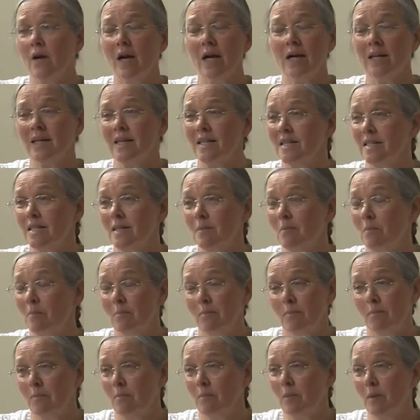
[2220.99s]
not going to see
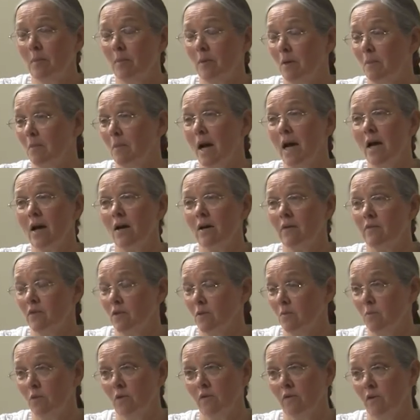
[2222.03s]
people in my
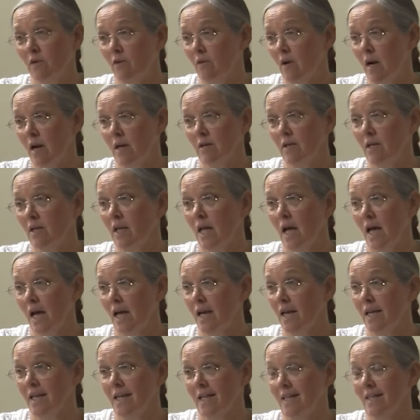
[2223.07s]
office moving around a
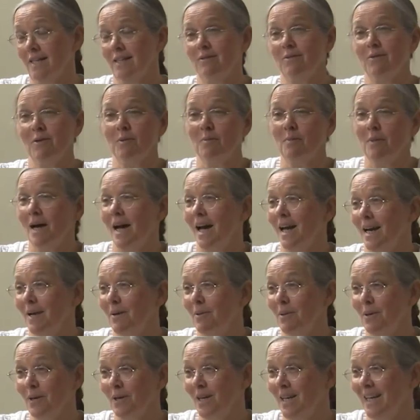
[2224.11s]
lot doing body
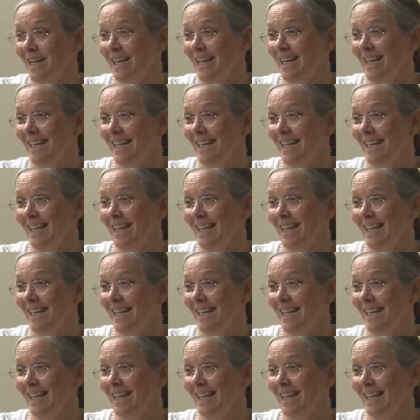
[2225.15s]
work.